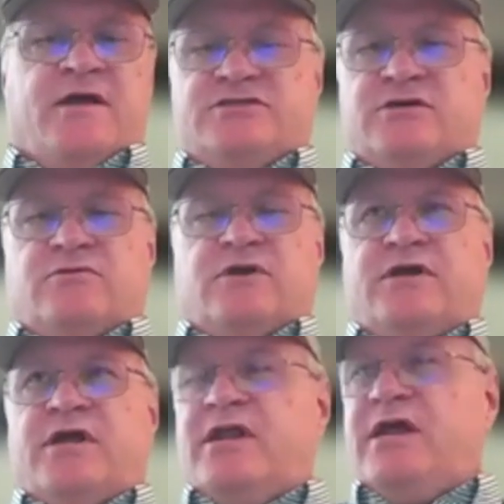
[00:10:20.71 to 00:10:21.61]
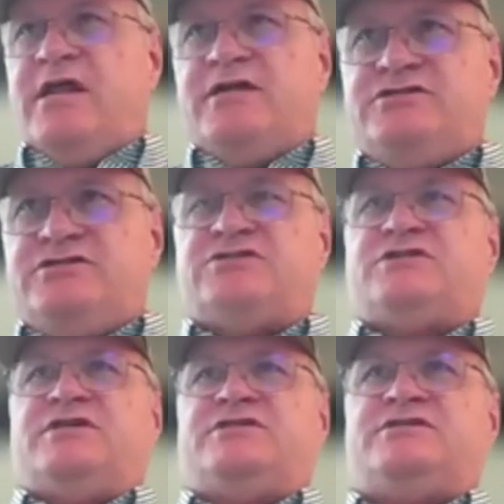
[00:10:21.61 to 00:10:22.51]
So
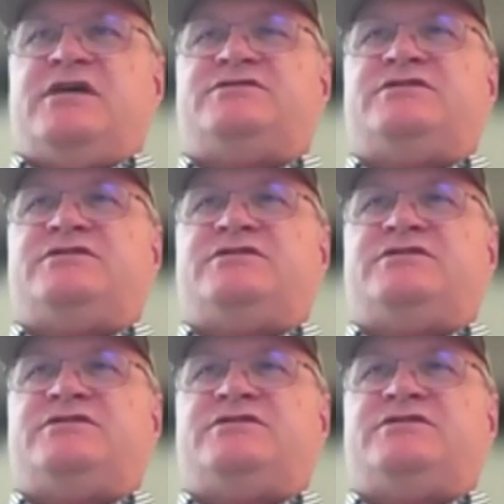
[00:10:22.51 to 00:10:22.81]
it's